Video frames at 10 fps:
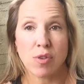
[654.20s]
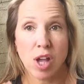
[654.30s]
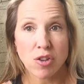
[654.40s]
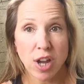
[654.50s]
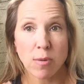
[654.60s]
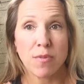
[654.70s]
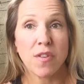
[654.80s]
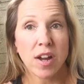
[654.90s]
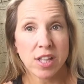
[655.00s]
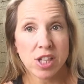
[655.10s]
hotel and
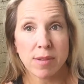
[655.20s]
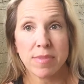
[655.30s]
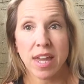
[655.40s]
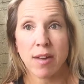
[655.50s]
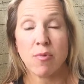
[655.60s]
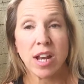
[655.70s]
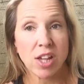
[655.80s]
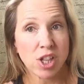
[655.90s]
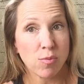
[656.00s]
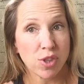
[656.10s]
finds him there,
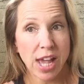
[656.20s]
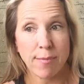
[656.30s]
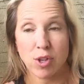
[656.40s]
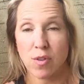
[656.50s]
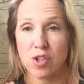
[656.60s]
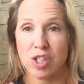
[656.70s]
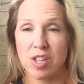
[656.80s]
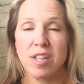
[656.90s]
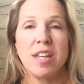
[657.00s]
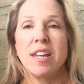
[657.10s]
realizes what's happened, because
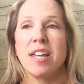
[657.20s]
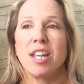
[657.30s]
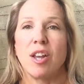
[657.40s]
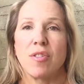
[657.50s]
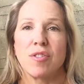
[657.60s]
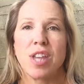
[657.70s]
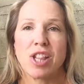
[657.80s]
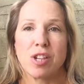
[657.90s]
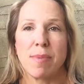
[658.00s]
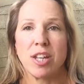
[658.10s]
obviously the
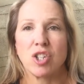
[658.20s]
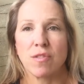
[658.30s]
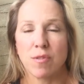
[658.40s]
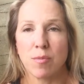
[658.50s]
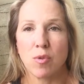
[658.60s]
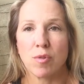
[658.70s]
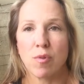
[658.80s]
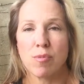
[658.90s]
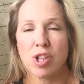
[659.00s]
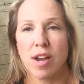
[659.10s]
decimation from all the
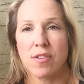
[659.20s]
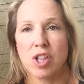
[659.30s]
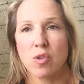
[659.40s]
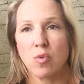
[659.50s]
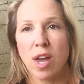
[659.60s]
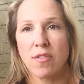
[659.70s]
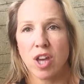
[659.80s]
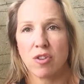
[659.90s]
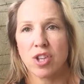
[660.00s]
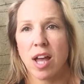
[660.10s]
room service is all over the
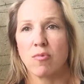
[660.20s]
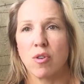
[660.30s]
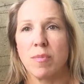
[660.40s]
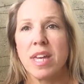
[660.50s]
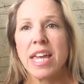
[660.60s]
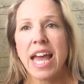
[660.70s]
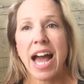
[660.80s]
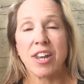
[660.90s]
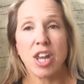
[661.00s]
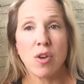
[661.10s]
hotel room, and